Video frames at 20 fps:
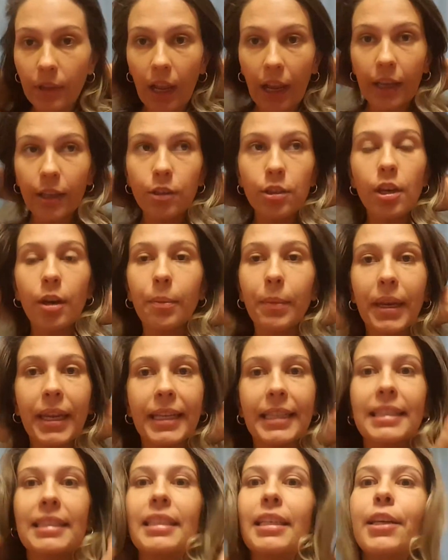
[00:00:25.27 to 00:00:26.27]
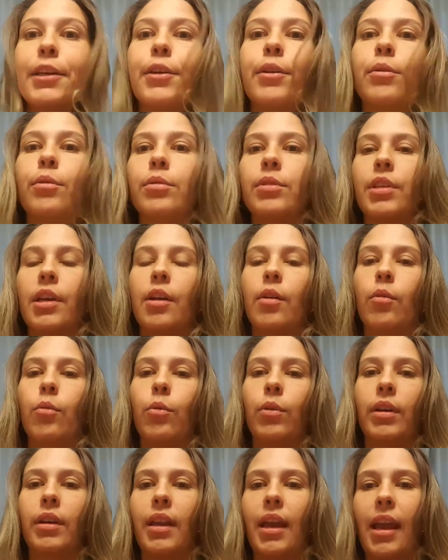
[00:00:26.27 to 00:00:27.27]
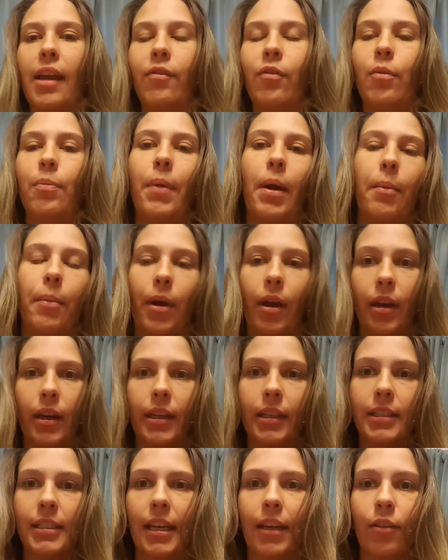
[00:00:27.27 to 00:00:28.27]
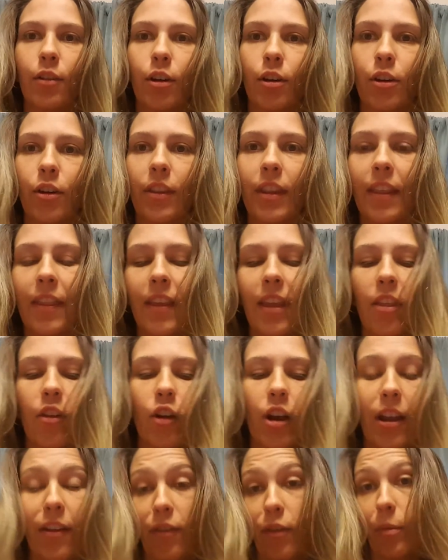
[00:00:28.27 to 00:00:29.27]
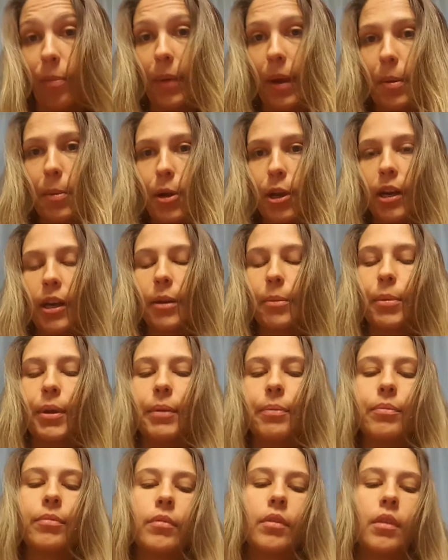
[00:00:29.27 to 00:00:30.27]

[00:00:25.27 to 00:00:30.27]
I used it on my knees too, so one half of my body is now darker than the other half of my body, but